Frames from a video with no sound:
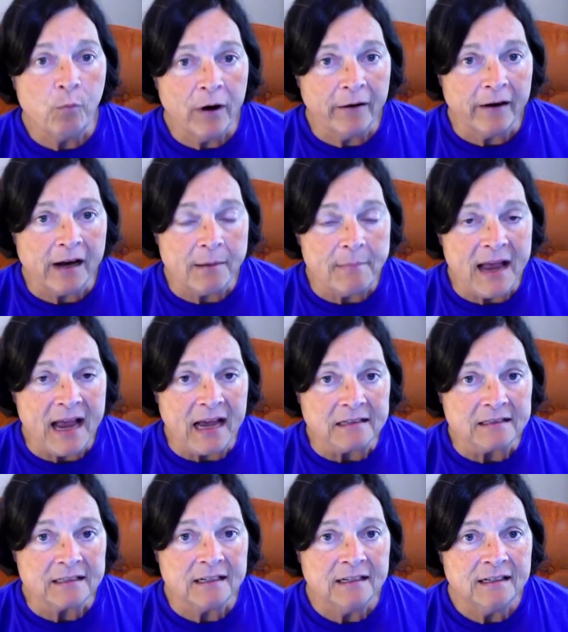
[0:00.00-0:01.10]
like wearing a
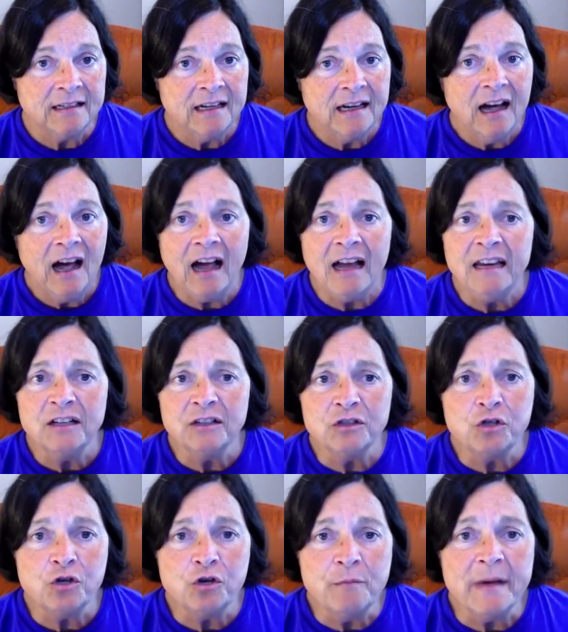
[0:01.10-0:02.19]
mask. I hear
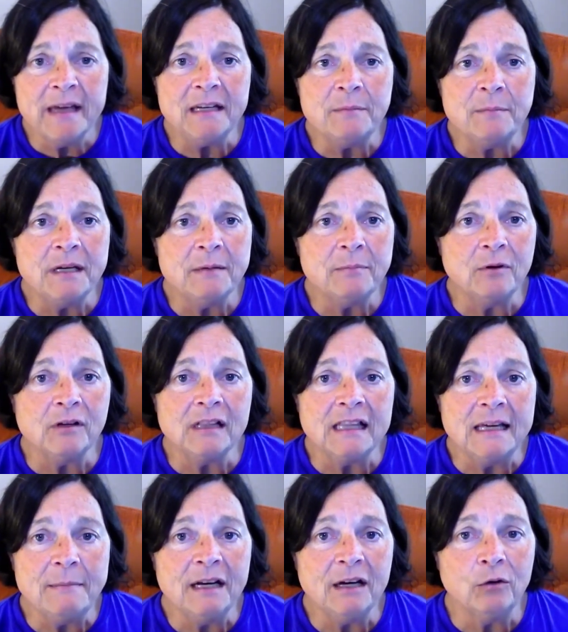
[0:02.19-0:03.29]
too many people
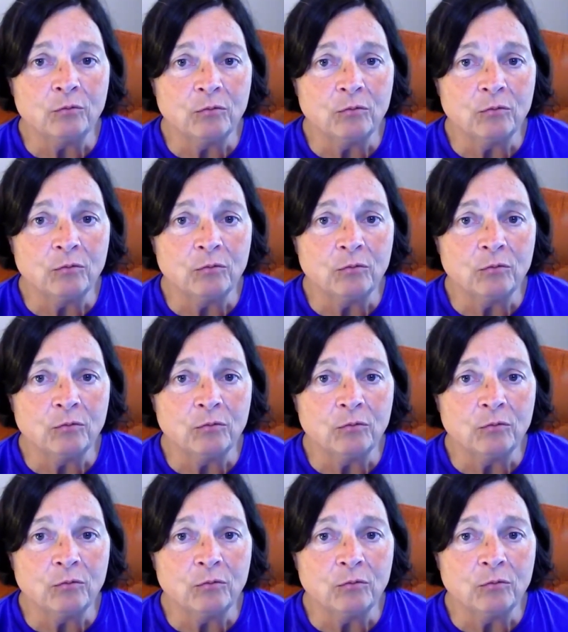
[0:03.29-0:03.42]
claiming